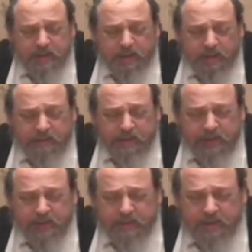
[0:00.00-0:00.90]
The Rav
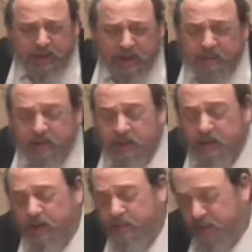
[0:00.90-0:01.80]
didn't have to tell me
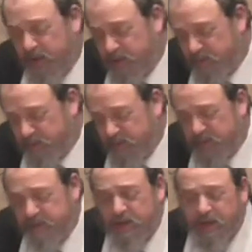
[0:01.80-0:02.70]
that I'm allowed to use
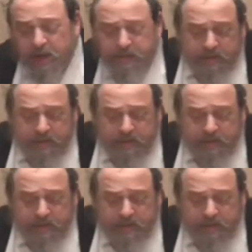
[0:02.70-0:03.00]
that side,